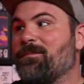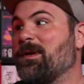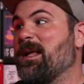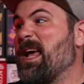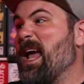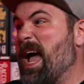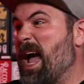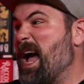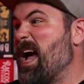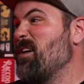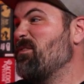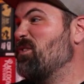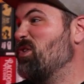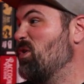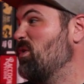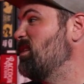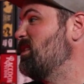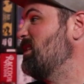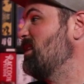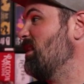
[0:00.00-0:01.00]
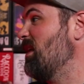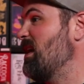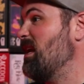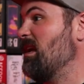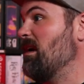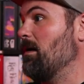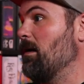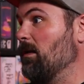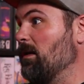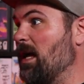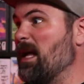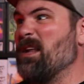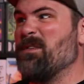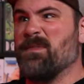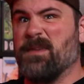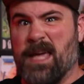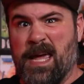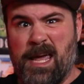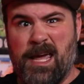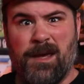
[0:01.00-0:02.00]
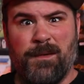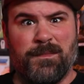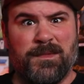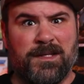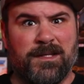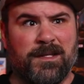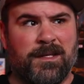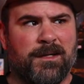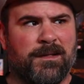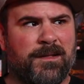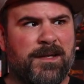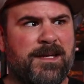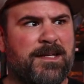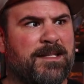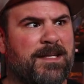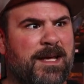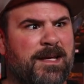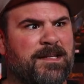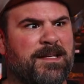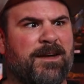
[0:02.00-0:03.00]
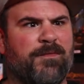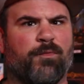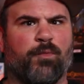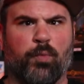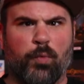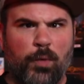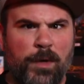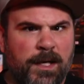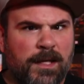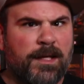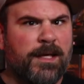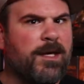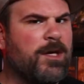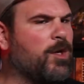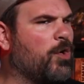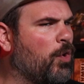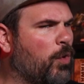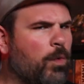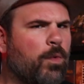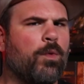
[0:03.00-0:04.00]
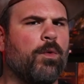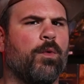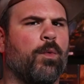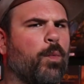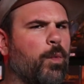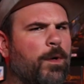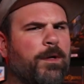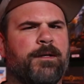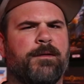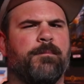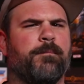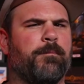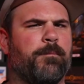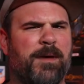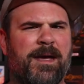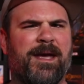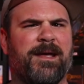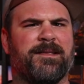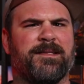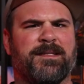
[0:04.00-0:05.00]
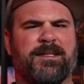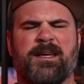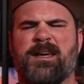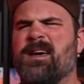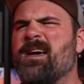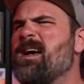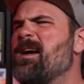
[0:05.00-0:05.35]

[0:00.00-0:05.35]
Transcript: but I have noticed that like a lot of games these days have really cool wooden bits